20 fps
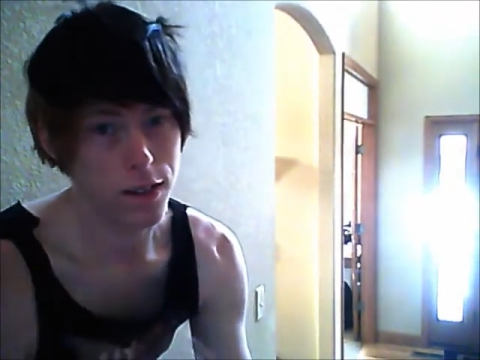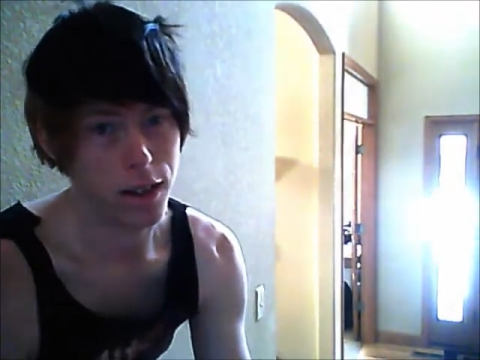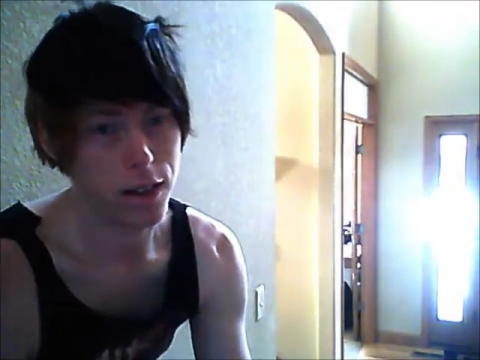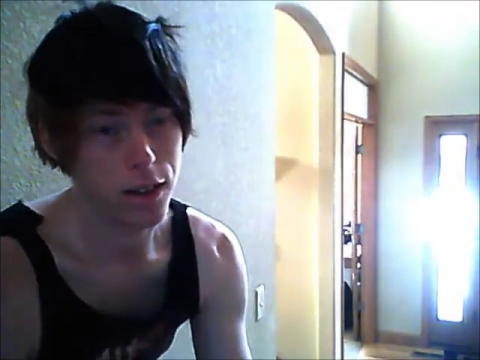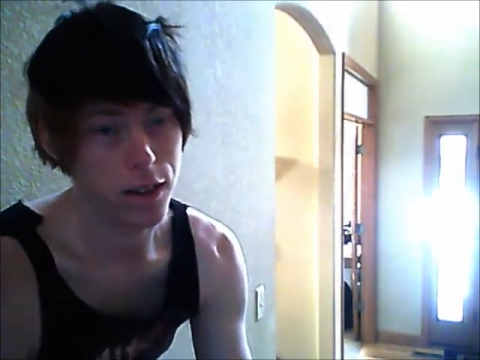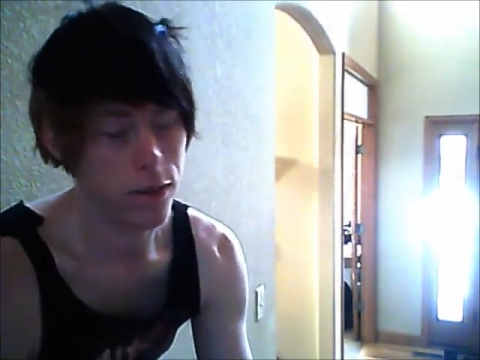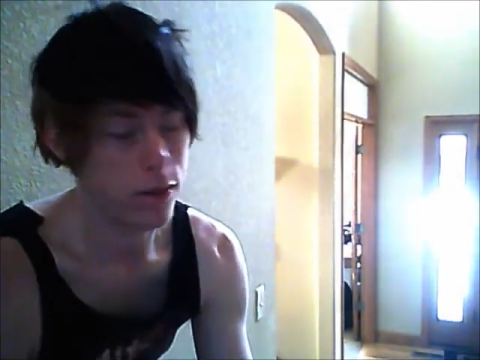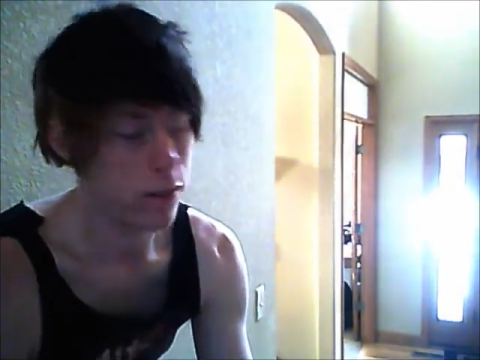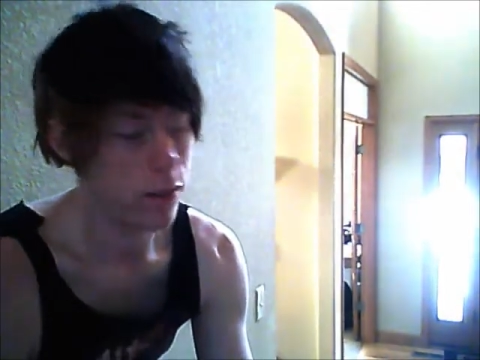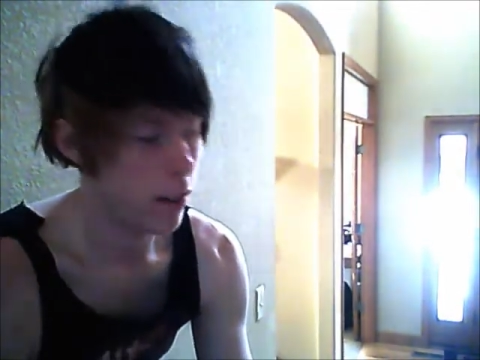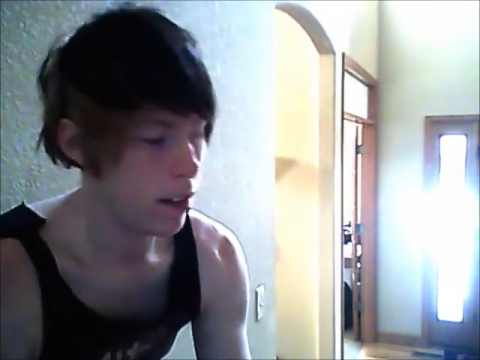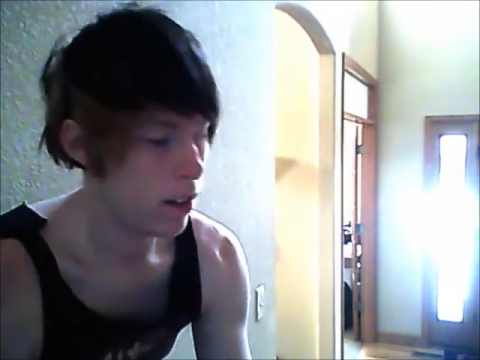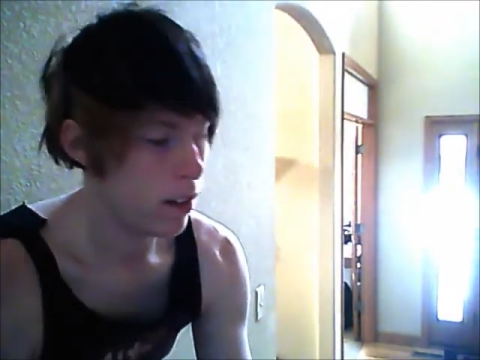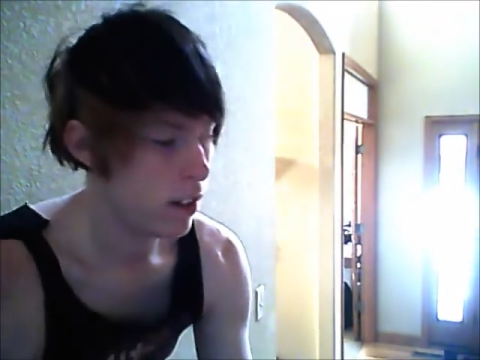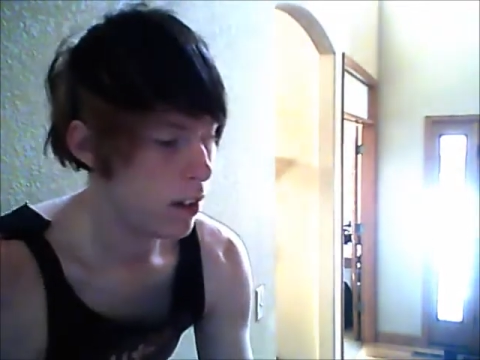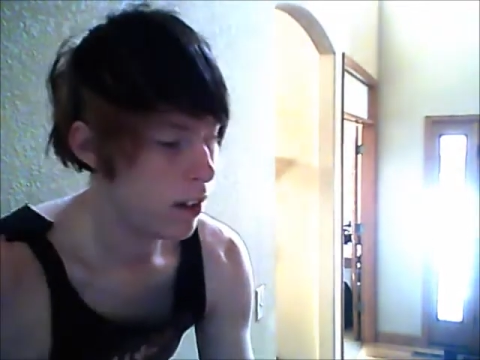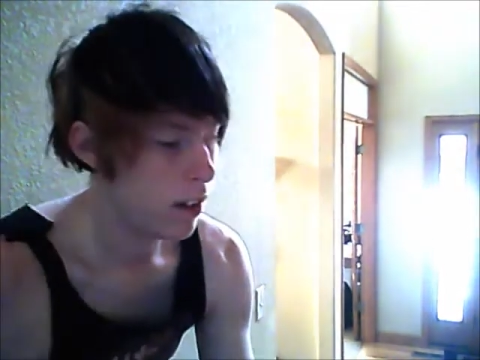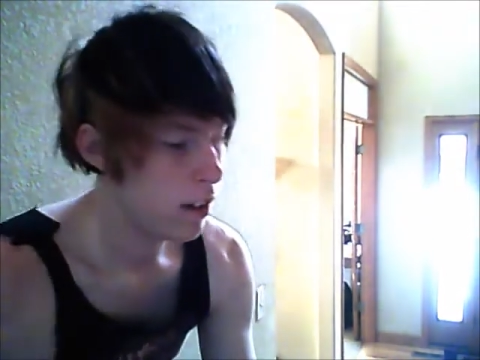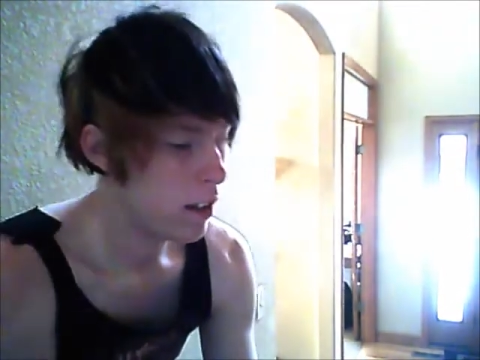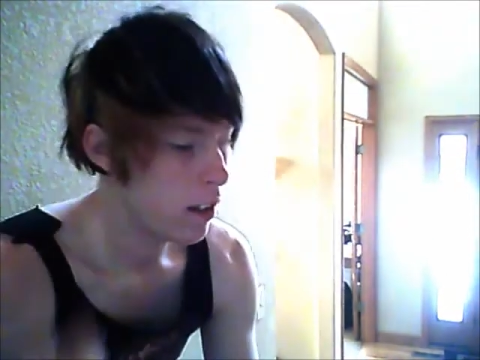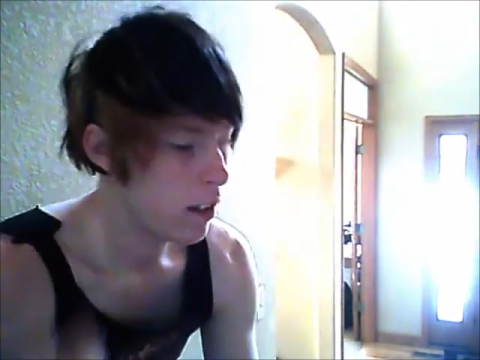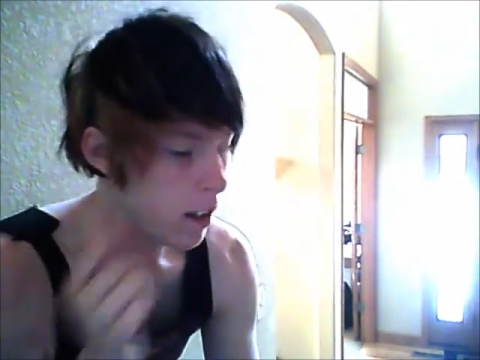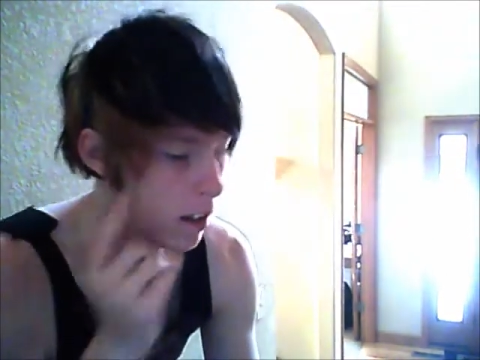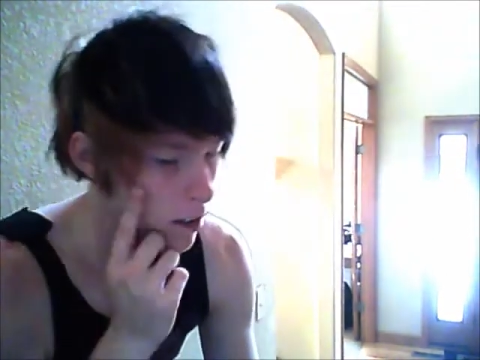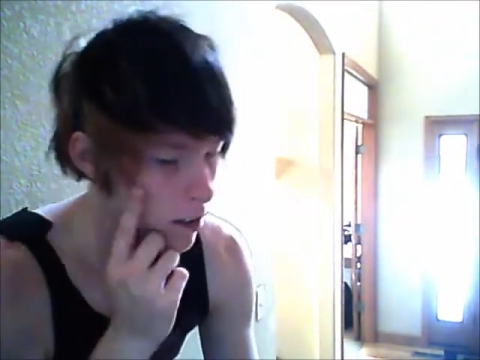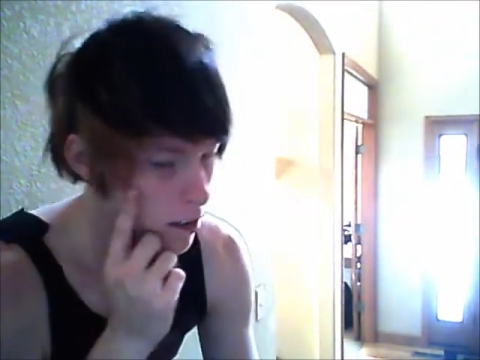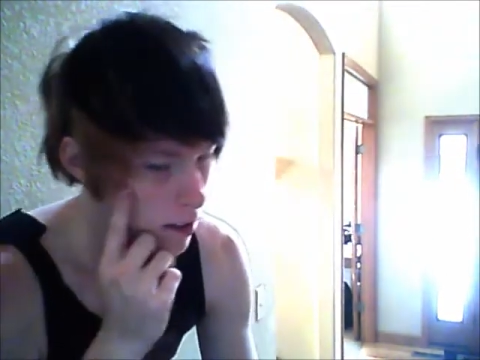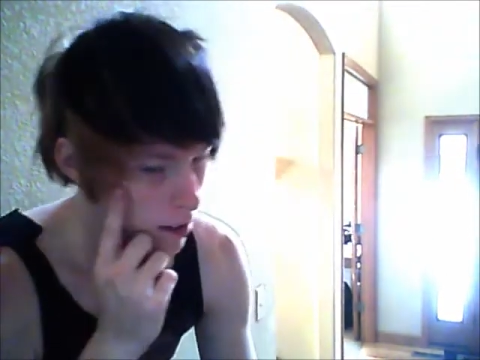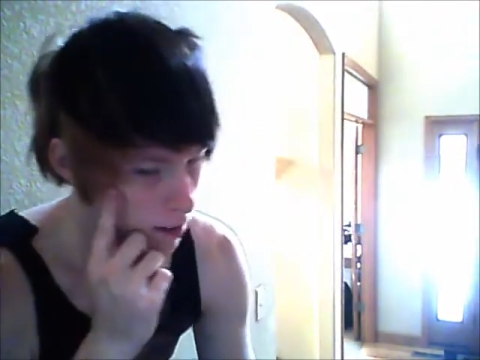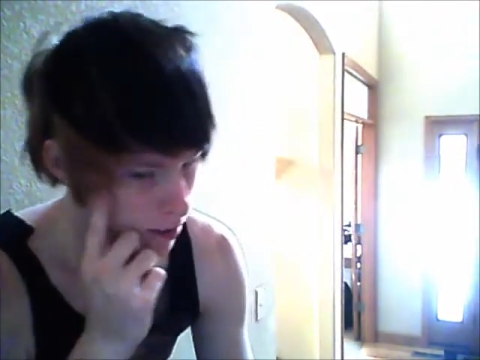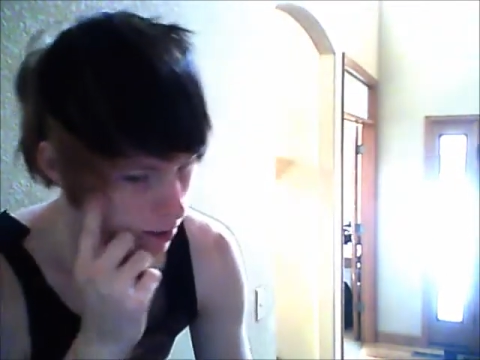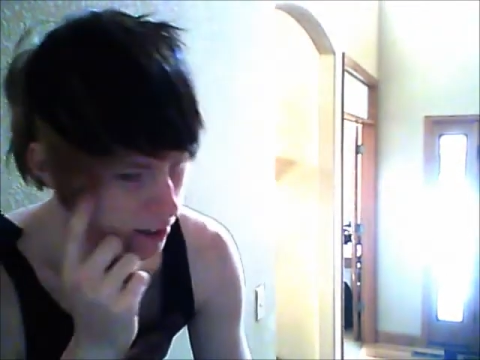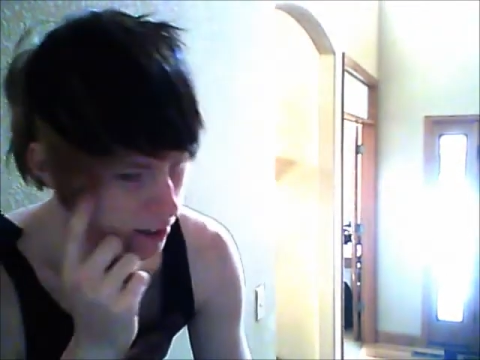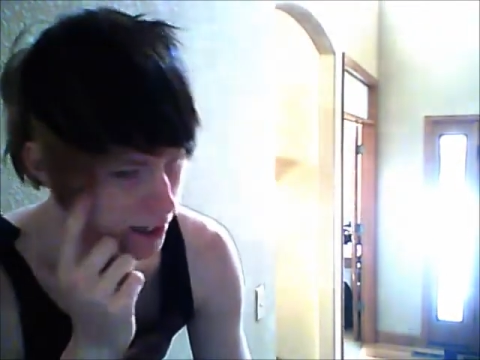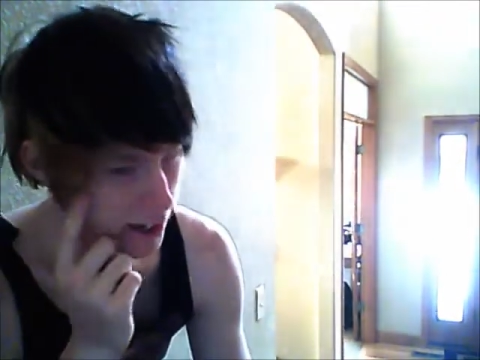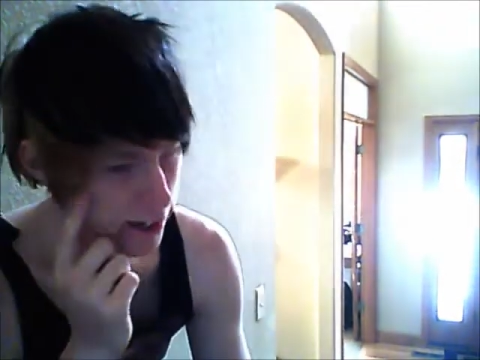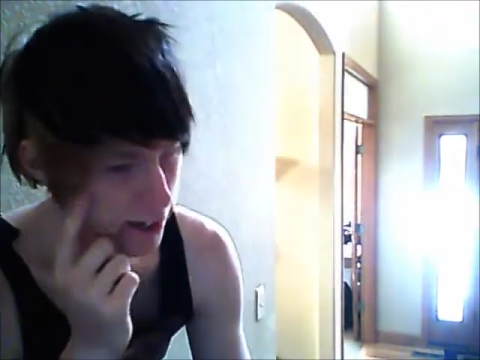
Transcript: you know, it's another thing to